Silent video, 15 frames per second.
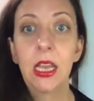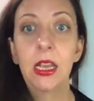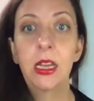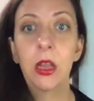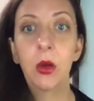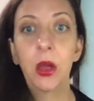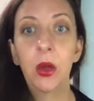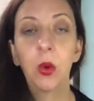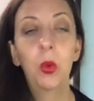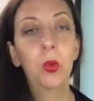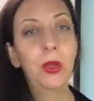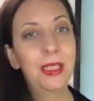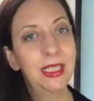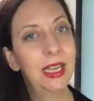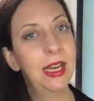Now,
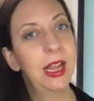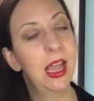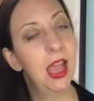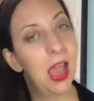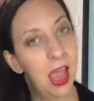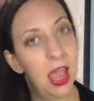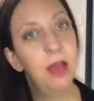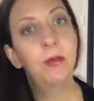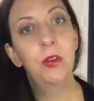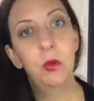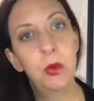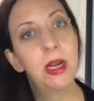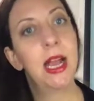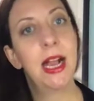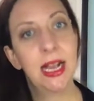once again,
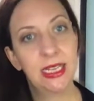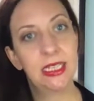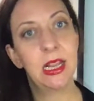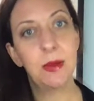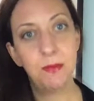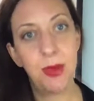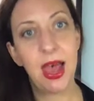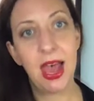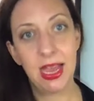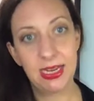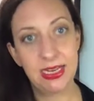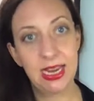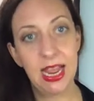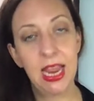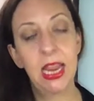everyone has a bad
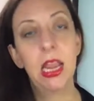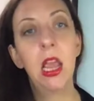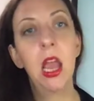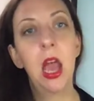day.